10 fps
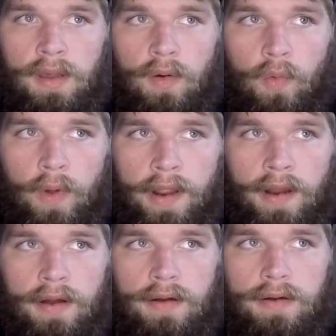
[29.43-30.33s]

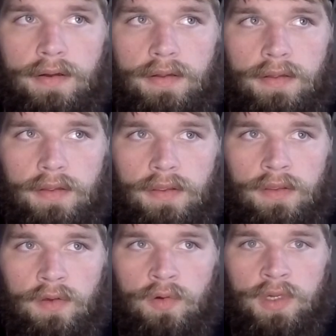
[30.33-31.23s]
where
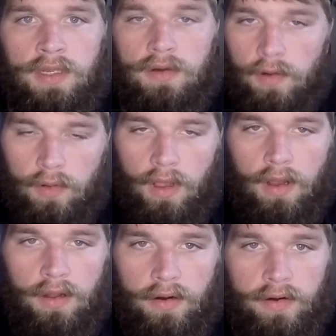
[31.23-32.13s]
you can no
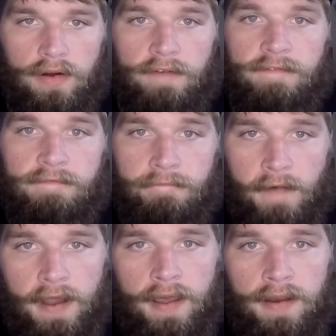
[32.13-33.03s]
longer
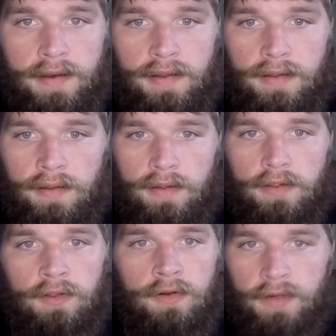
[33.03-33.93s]
fund
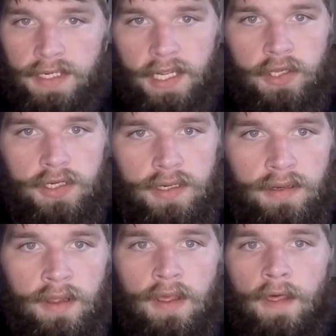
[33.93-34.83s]
your
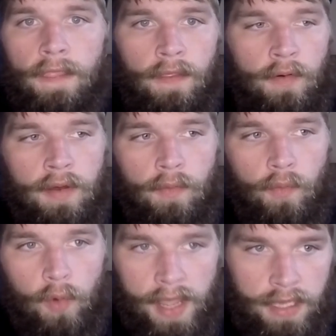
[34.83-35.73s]
addiction the
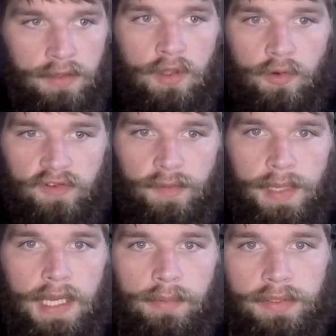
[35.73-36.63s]
way you used to
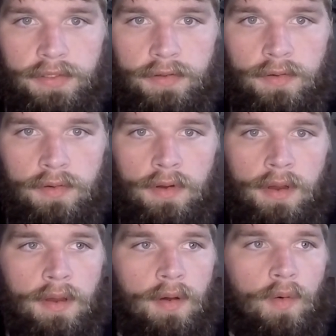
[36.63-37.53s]
be able to,
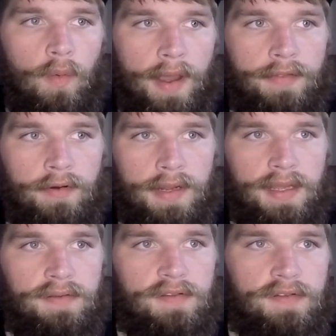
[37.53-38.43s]
whether
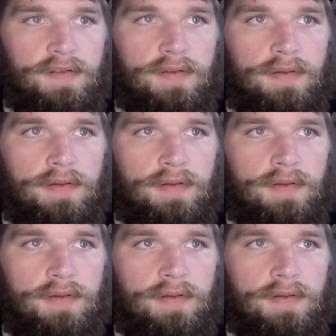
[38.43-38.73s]
it's